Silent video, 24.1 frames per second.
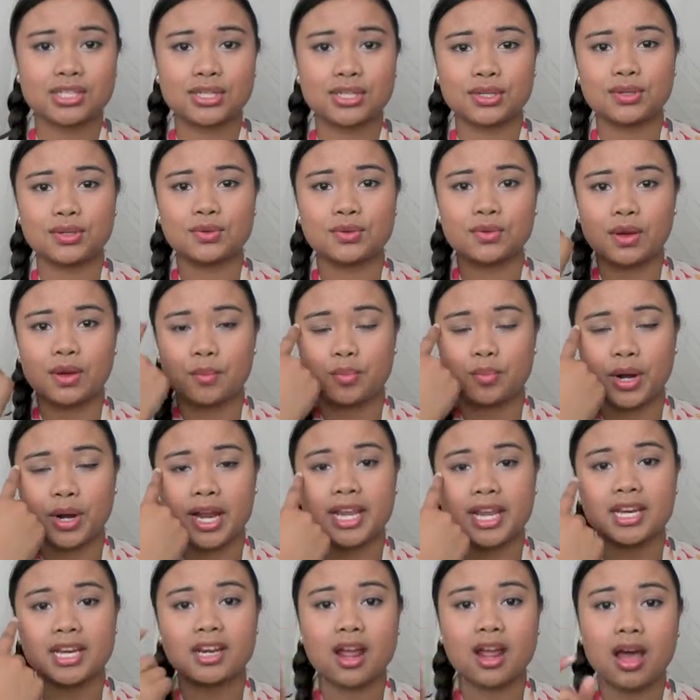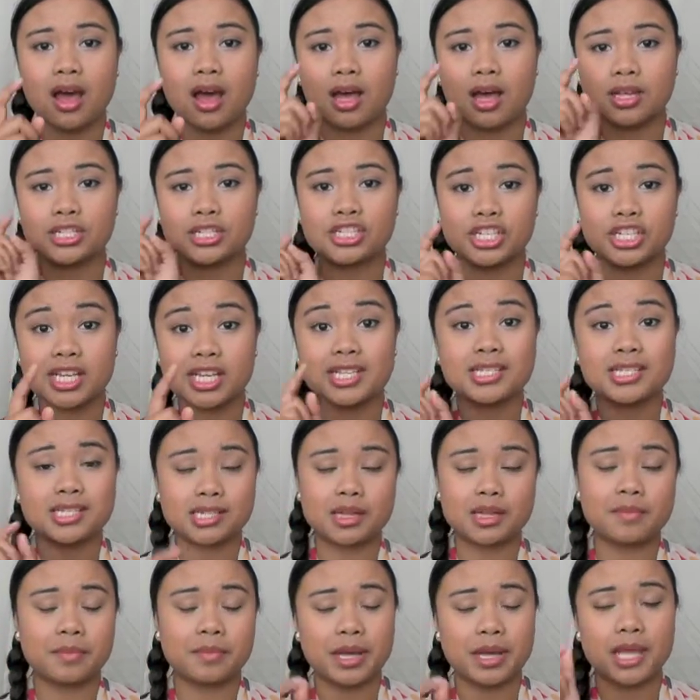to brighten not
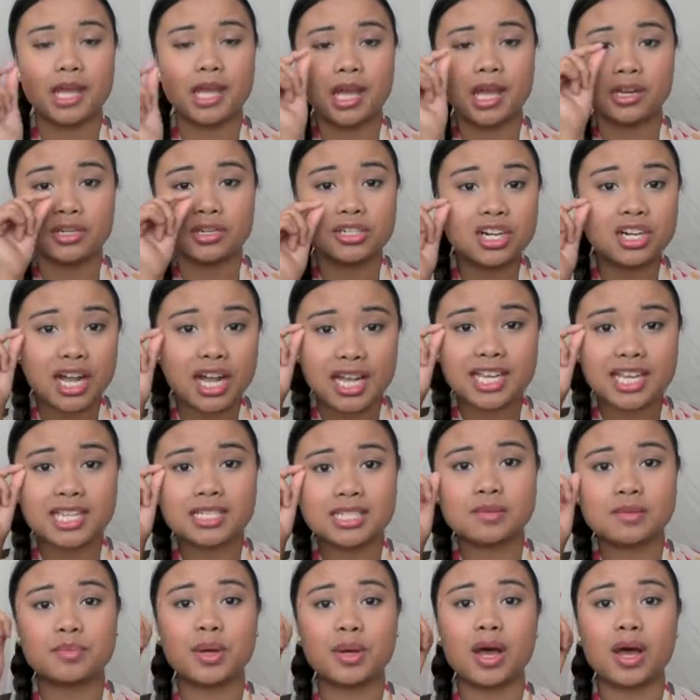just my under eyes,